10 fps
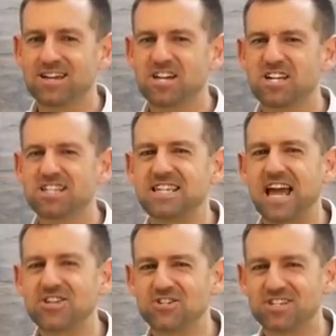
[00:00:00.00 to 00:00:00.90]

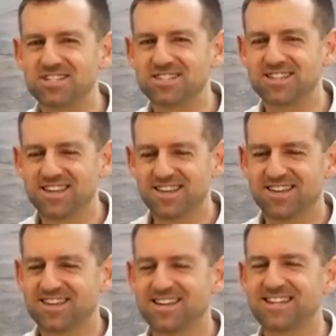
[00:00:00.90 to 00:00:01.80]
contentious
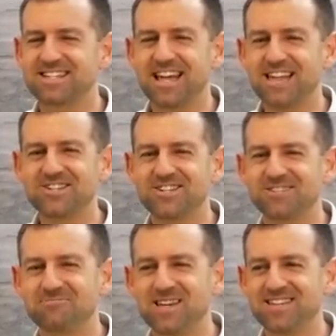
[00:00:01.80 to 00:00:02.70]

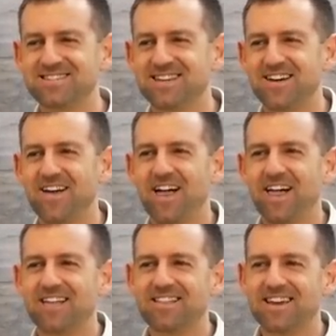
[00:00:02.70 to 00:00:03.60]
contentious means uh,
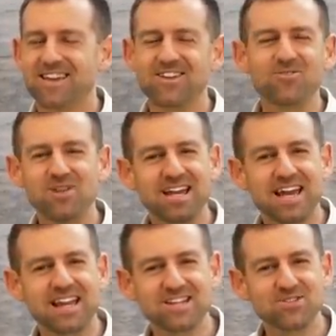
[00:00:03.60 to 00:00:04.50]
like you don't want to
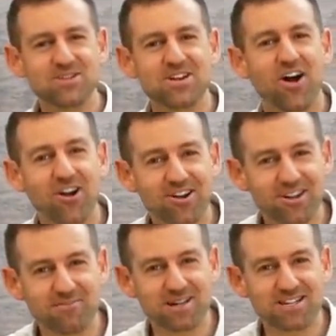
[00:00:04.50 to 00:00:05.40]
get into an
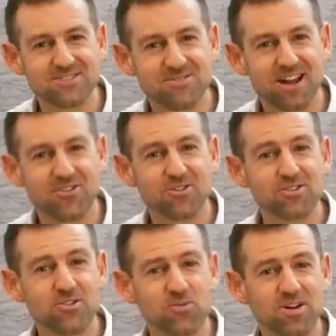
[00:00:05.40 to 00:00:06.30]
argument, right? Or
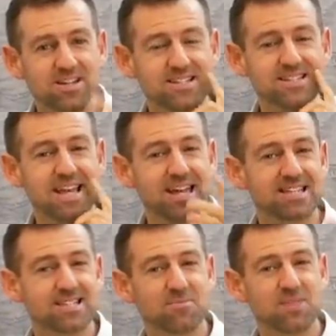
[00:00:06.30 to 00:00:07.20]
you don't want to say
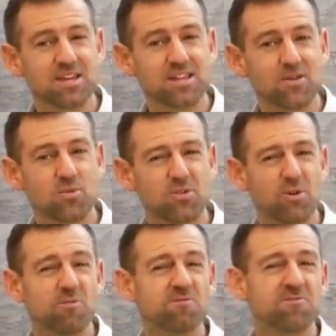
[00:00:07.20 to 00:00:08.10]
something that will
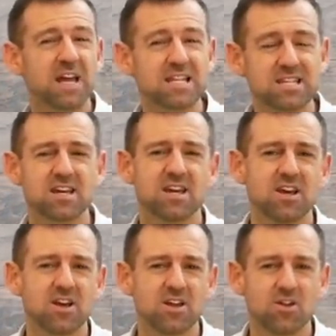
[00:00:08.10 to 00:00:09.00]
offend
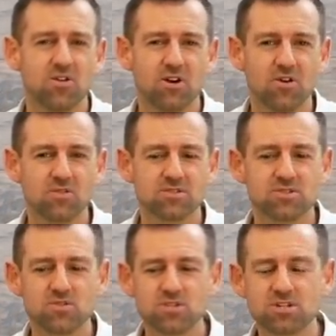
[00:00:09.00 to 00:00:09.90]
your
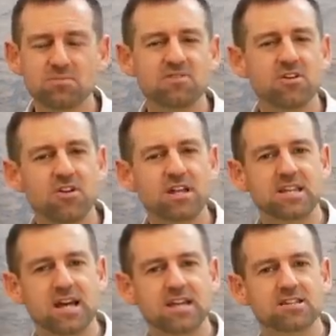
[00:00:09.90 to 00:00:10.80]
host. So just be very
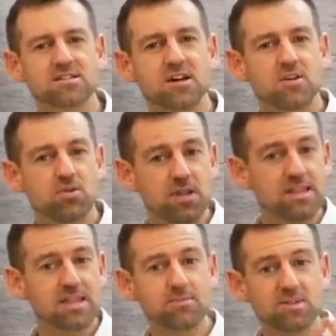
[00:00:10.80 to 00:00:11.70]
nice.
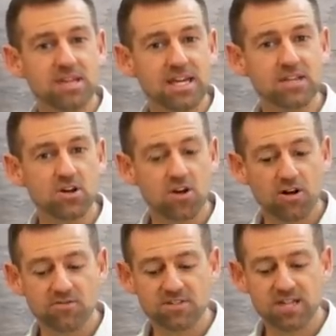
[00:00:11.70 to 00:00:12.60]
Let them lead the
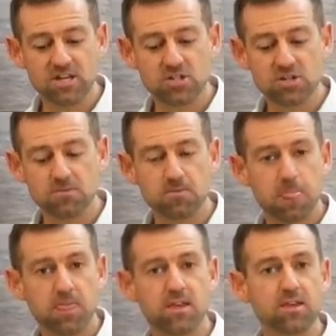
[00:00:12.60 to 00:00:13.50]
conversation.
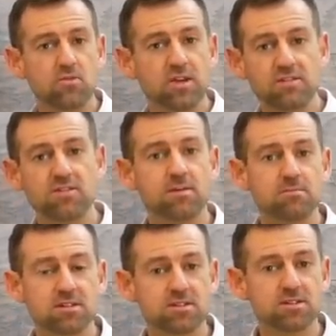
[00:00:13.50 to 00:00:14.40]
You know, give
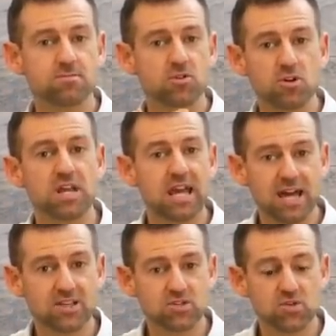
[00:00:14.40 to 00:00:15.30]
them some good
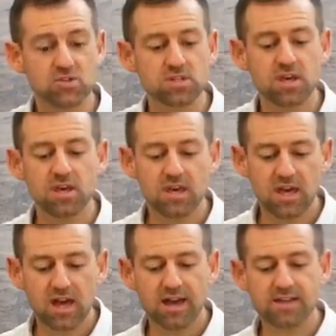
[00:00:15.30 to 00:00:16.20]
answers
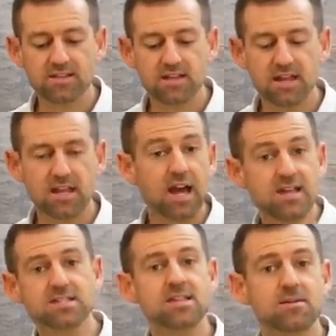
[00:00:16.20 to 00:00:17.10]
and and
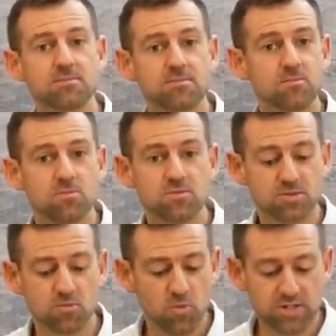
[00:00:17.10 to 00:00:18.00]
ask them
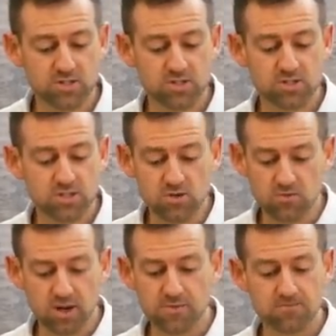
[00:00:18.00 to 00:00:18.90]
some questions too,
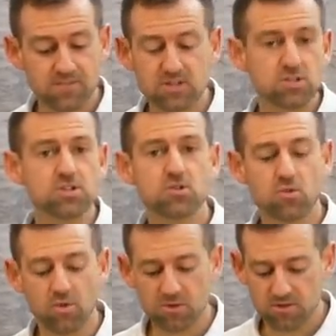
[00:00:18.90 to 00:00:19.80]
right? It's just a
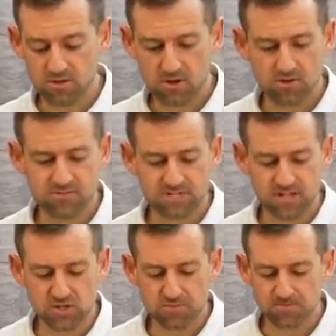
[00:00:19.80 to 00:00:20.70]
normal
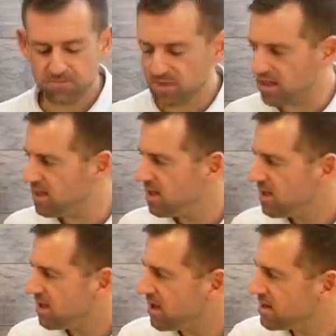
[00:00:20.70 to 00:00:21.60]
conversation. Okay.
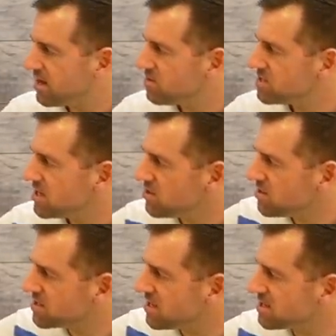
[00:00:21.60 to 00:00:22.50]
Uh, now take a
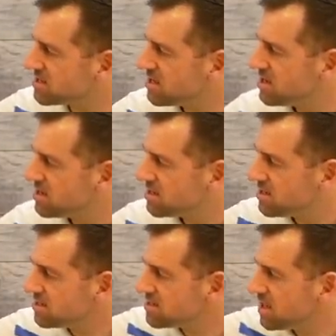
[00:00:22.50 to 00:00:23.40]
look at this.
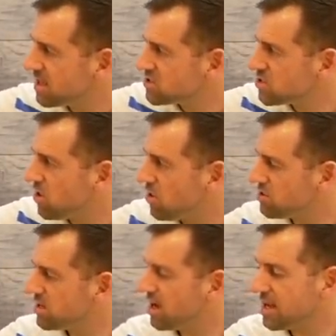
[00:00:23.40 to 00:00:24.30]
This thing is
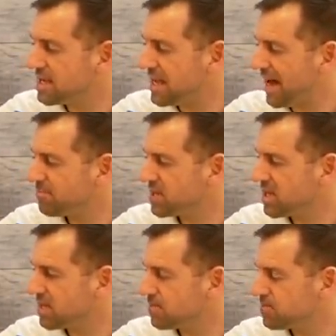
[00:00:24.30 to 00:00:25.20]
called a
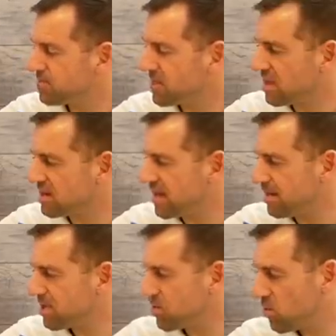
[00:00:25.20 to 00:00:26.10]
napkin. A
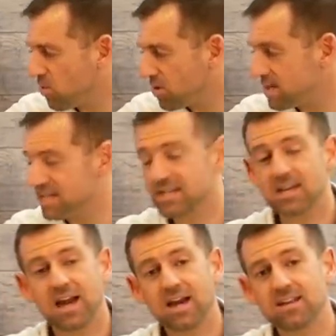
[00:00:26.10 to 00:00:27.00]
napkin, or in
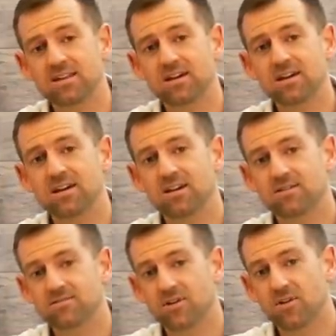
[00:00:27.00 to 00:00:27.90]
Canada,
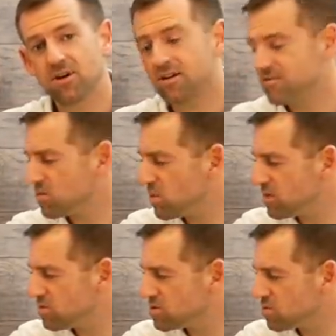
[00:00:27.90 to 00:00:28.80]
very often we
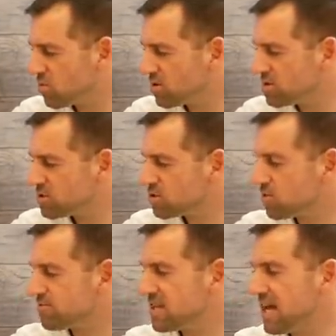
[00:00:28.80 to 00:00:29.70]
use the word
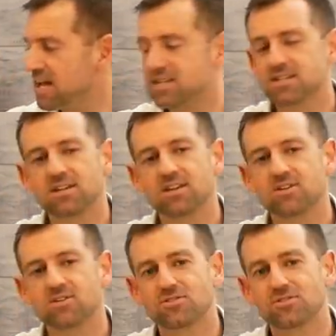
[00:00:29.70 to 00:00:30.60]
serviette
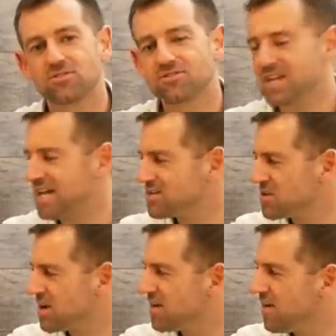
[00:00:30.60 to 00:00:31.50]
serviette.
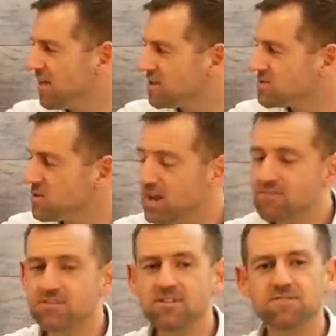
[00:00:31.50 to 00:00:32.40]
Okay, so
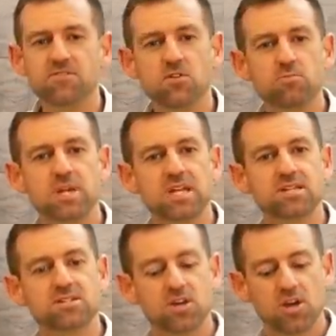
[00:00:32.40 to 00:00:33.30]
every few
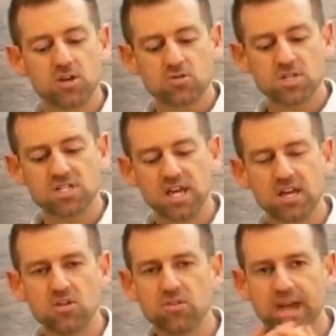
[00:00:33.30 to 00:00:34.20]
minutes, you should
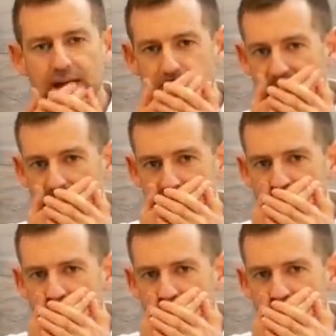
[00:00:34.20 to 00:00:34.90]
take your napkin